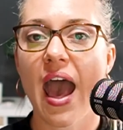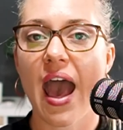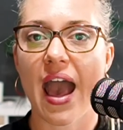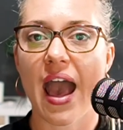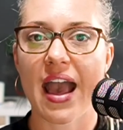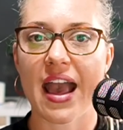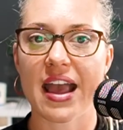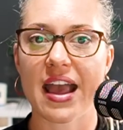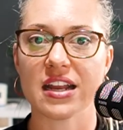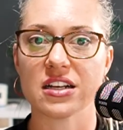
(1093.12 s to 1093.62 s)

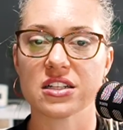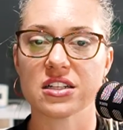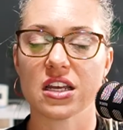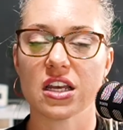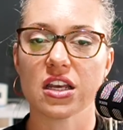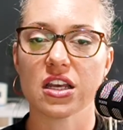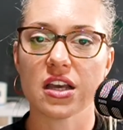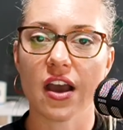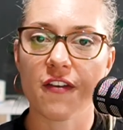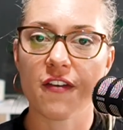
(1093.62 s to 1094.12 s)
and
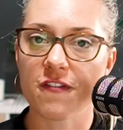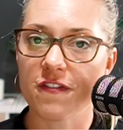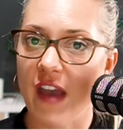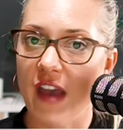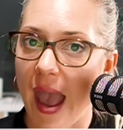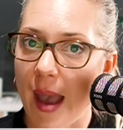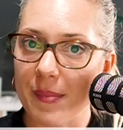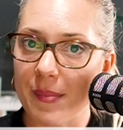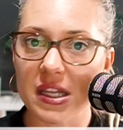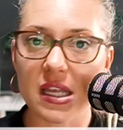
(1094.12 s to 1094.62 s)
a
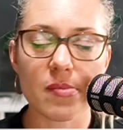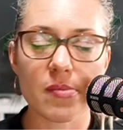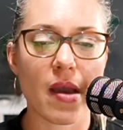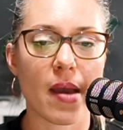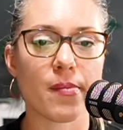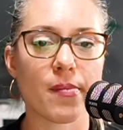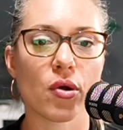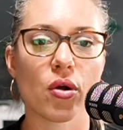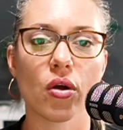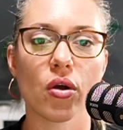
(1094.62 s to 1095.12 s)
family
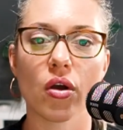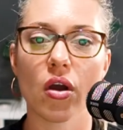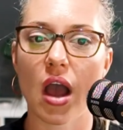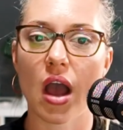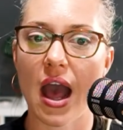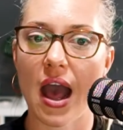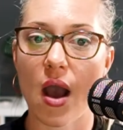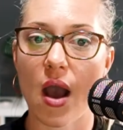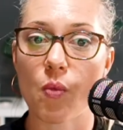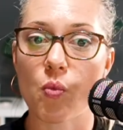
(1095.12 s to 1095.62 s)
member
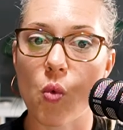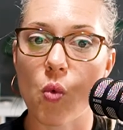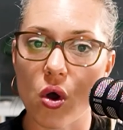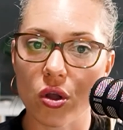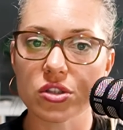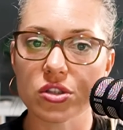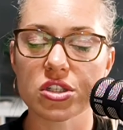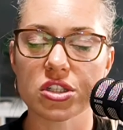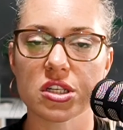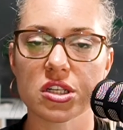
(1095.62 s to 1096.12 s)

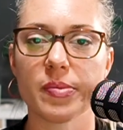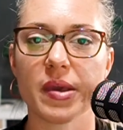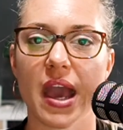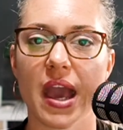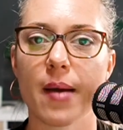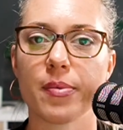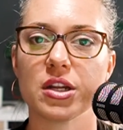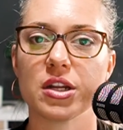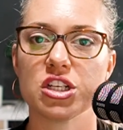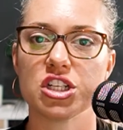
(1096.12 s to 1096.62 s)
wants to be
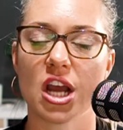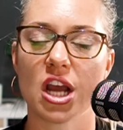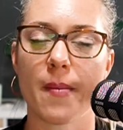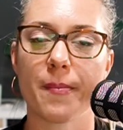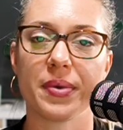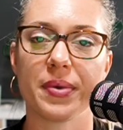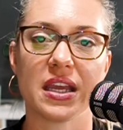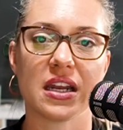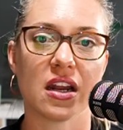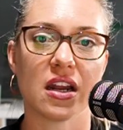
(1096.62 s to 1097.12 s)
able to
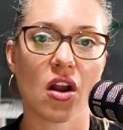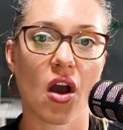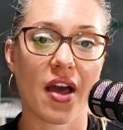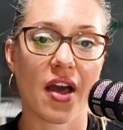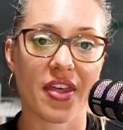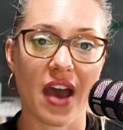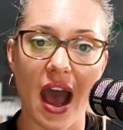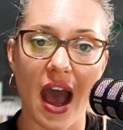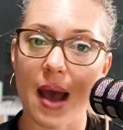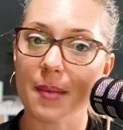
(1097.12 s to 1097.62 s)
jump in and
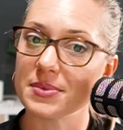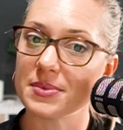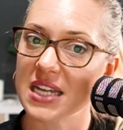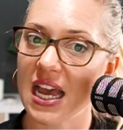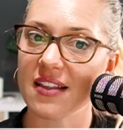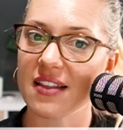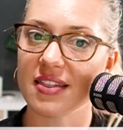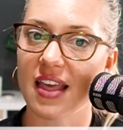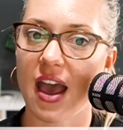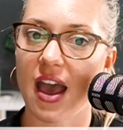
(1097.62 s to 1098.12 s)
either
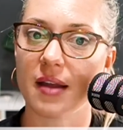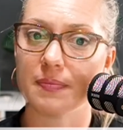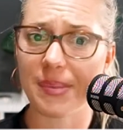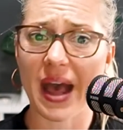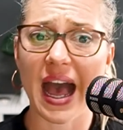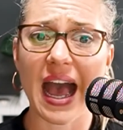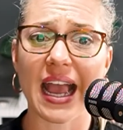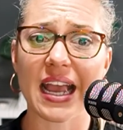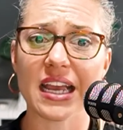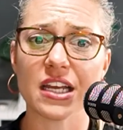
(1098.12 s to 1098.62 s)
update that
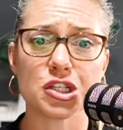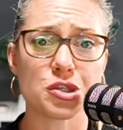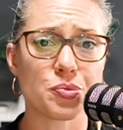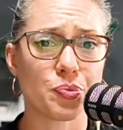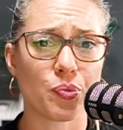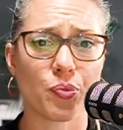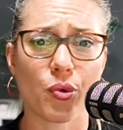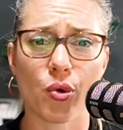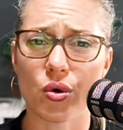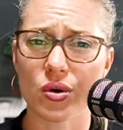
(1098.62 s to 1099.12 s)
page,
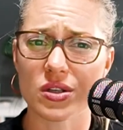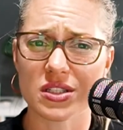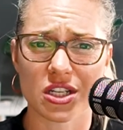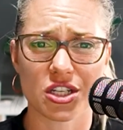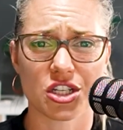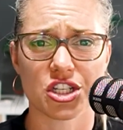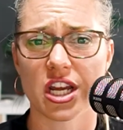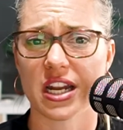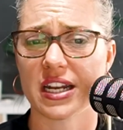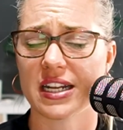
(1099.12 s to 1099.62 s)
pause it,
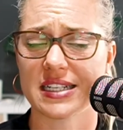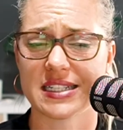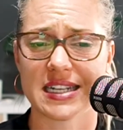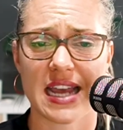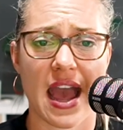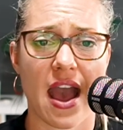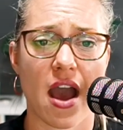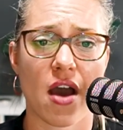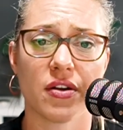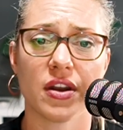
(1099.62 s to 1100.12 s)
shut it
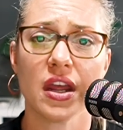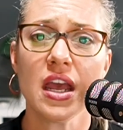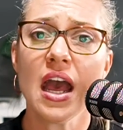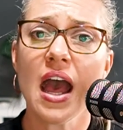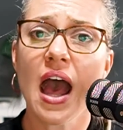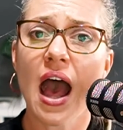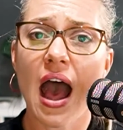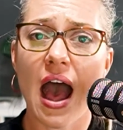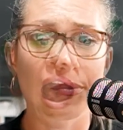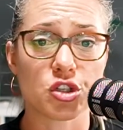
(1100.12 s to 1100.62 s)
down,
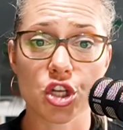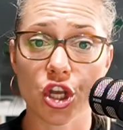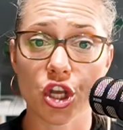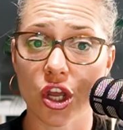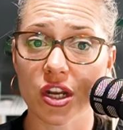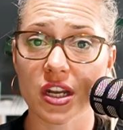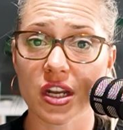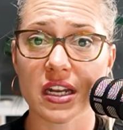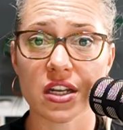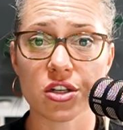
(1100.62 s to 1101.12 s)
turn
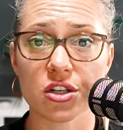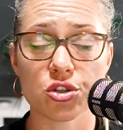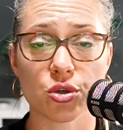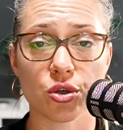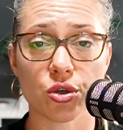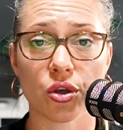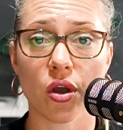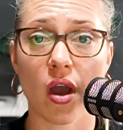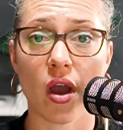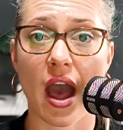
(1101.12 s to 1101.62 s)
it
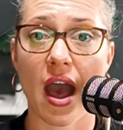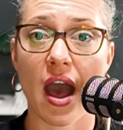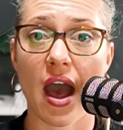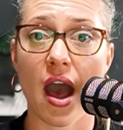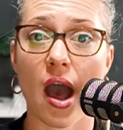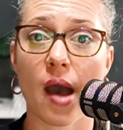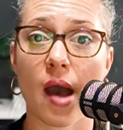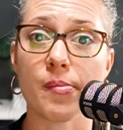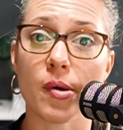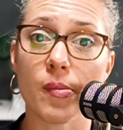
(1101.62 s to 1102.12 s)
into
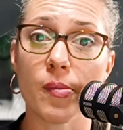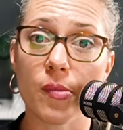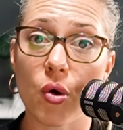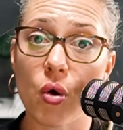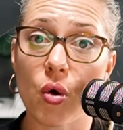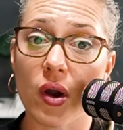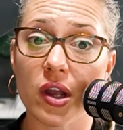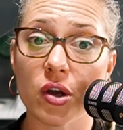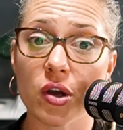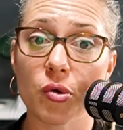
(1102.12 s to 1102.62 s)
a
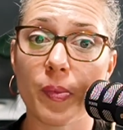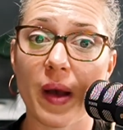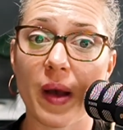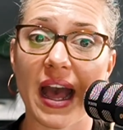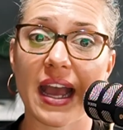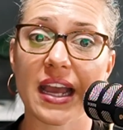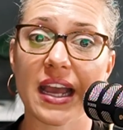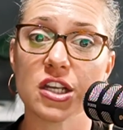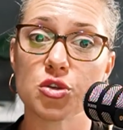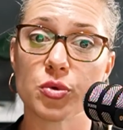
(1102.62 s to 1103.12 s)
memorial
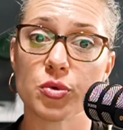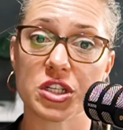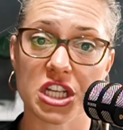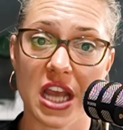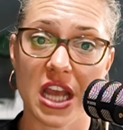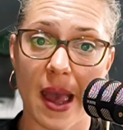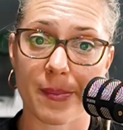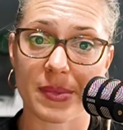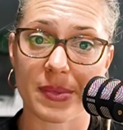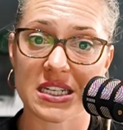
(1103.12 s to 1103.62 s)
page, which
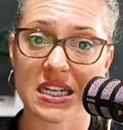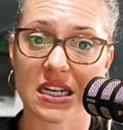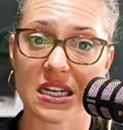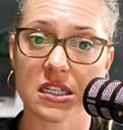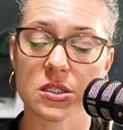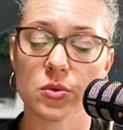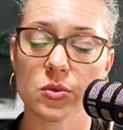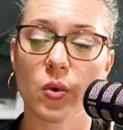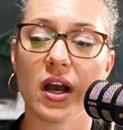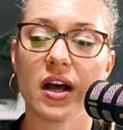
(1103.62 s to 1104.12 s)
can be done
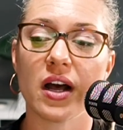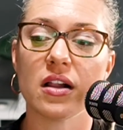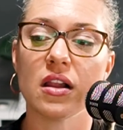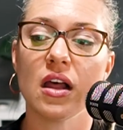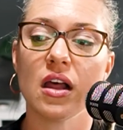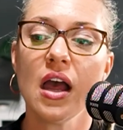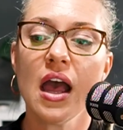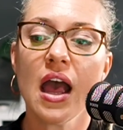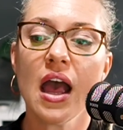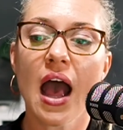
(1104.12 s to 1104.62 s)
as well.
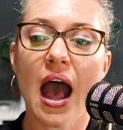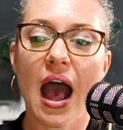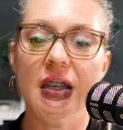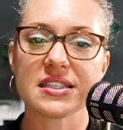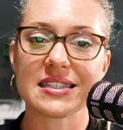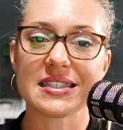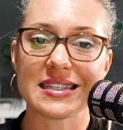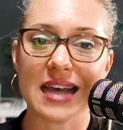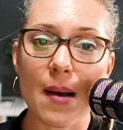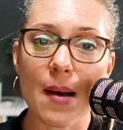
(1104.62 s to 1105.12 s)

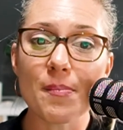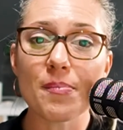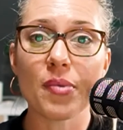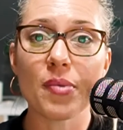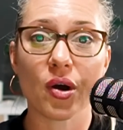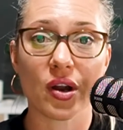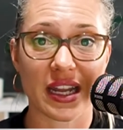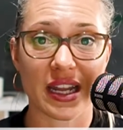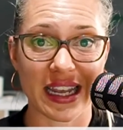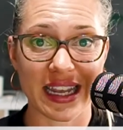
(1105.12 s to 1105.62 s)

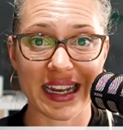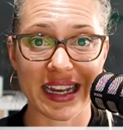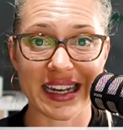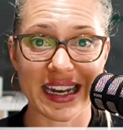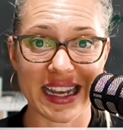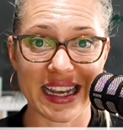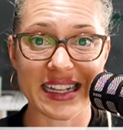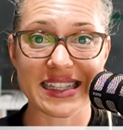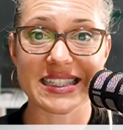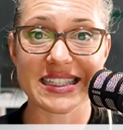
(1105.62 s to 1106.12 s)
Somebody
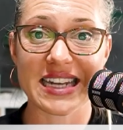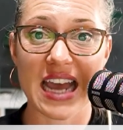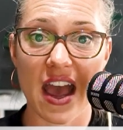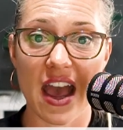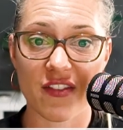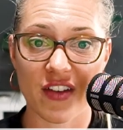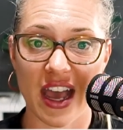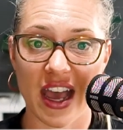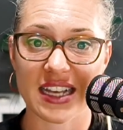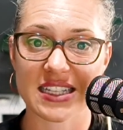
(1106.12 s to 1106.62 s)
needs to
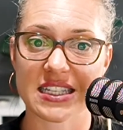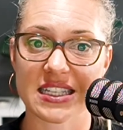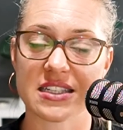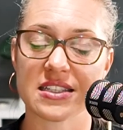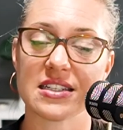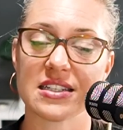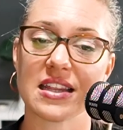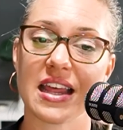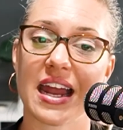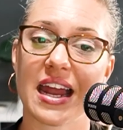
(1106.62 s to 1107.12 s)
have access
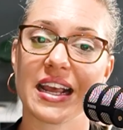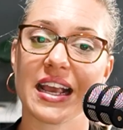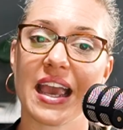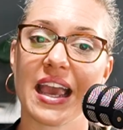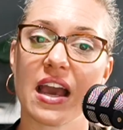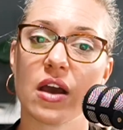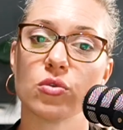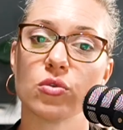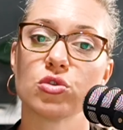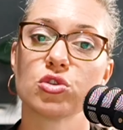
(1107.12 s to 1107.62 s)
to that
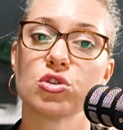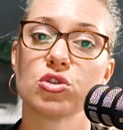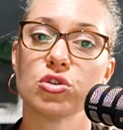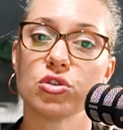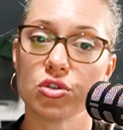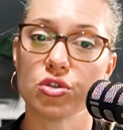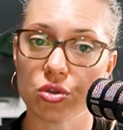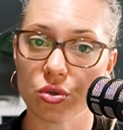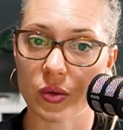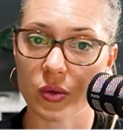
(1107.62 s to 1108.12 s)
account to
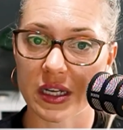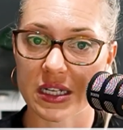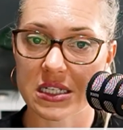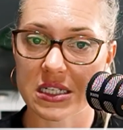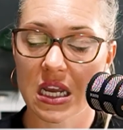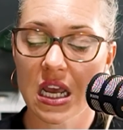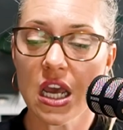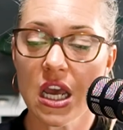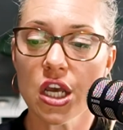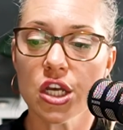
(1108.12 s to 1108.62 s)
do it.
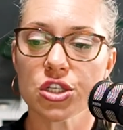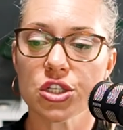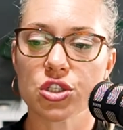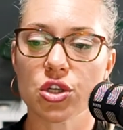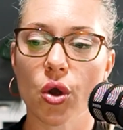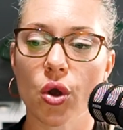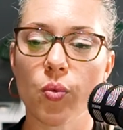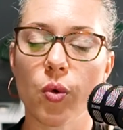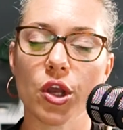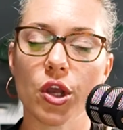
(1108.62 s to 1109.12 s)

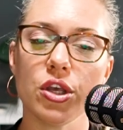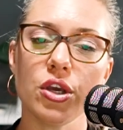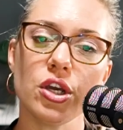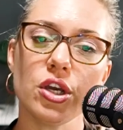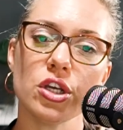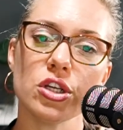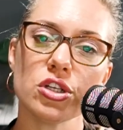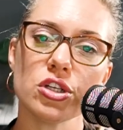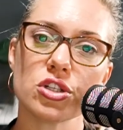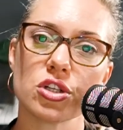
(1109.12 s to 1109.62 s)
So what you
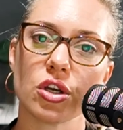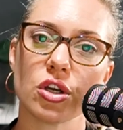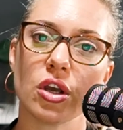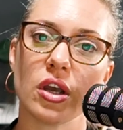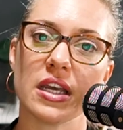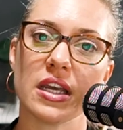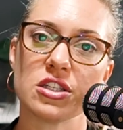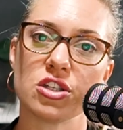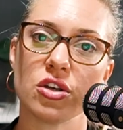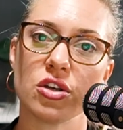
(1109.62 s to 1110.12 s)
can do
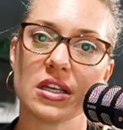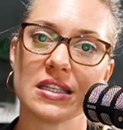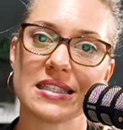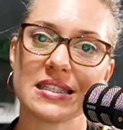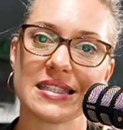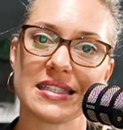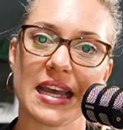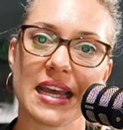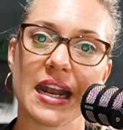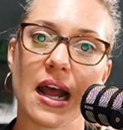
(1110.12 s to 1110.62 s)
is you can
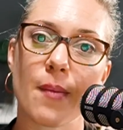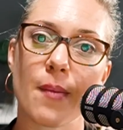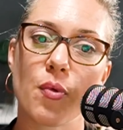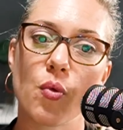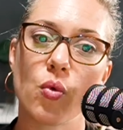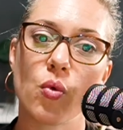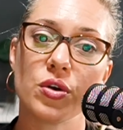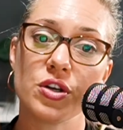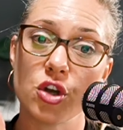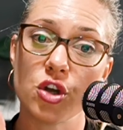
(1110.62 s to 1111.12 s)

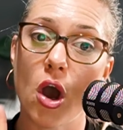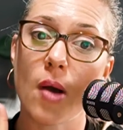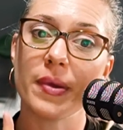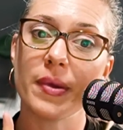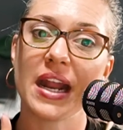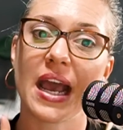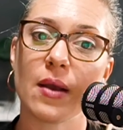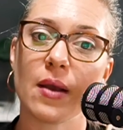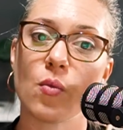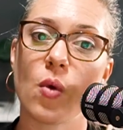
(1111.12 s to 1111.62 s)

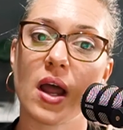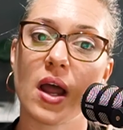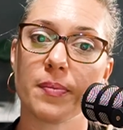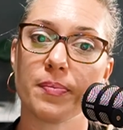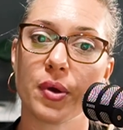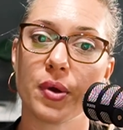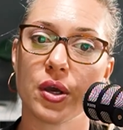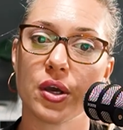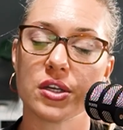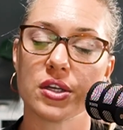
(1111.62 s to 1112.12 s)
nominate one
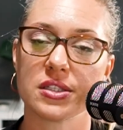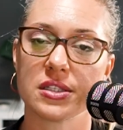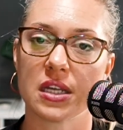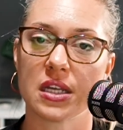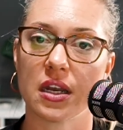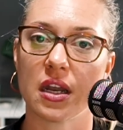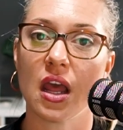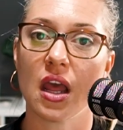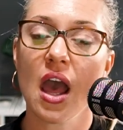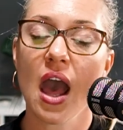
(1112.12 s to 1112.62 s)

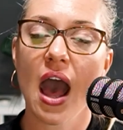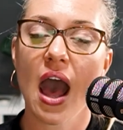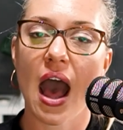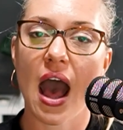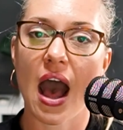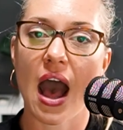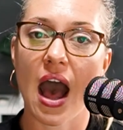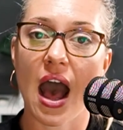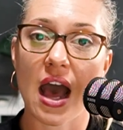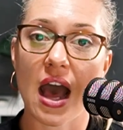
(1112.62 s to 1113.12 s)
person
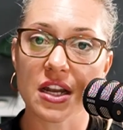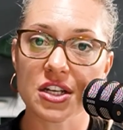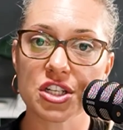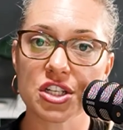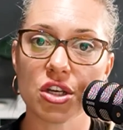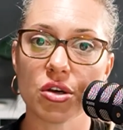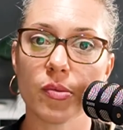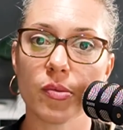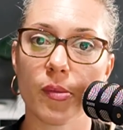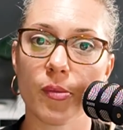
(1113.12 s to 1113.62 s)
under
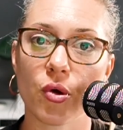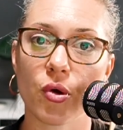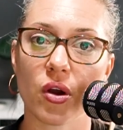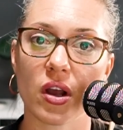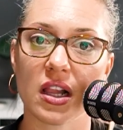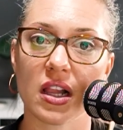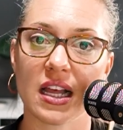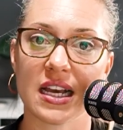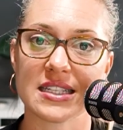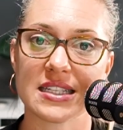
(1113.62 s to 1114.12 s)
your
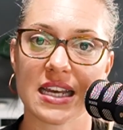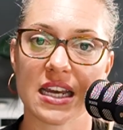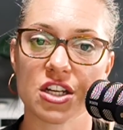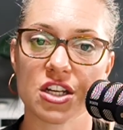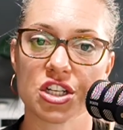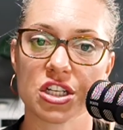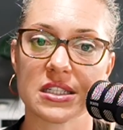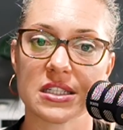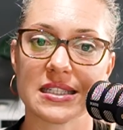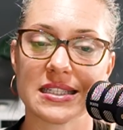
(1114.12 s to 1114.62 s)

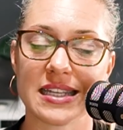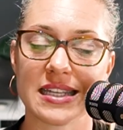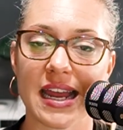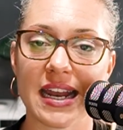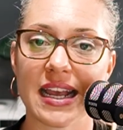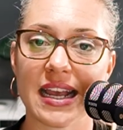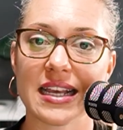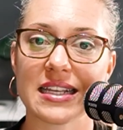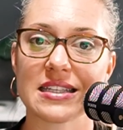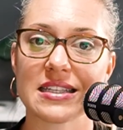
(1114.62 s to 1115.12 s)
memorialization
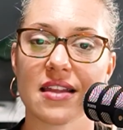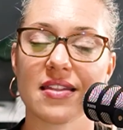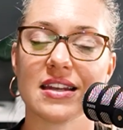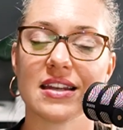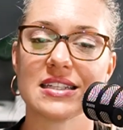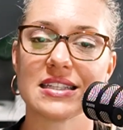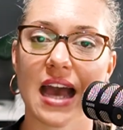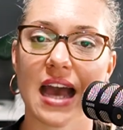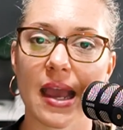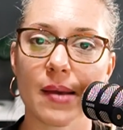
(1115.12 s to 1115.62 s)
settings that
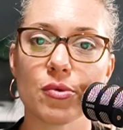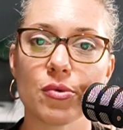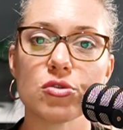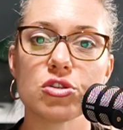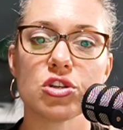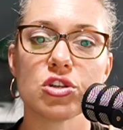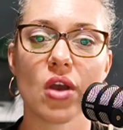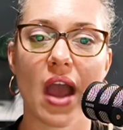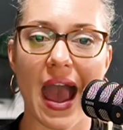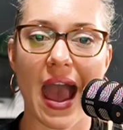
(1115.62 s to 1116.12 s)
is able
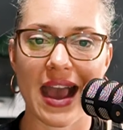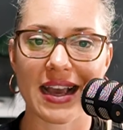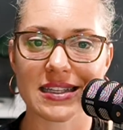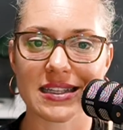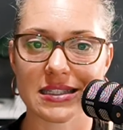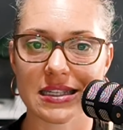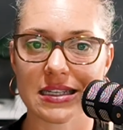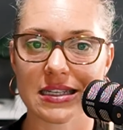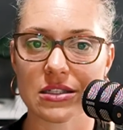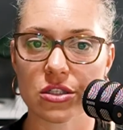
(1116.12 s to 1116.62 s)
to
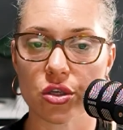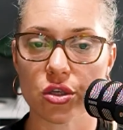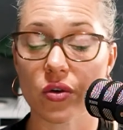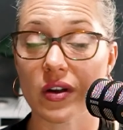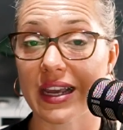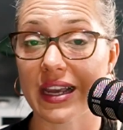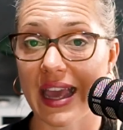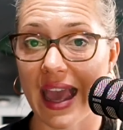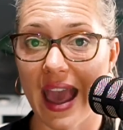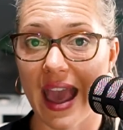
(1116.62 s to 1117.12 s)
access your
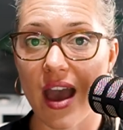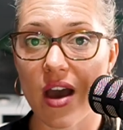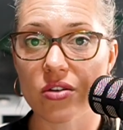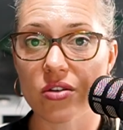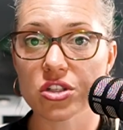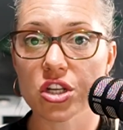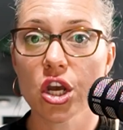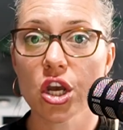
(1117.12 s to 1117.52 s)
account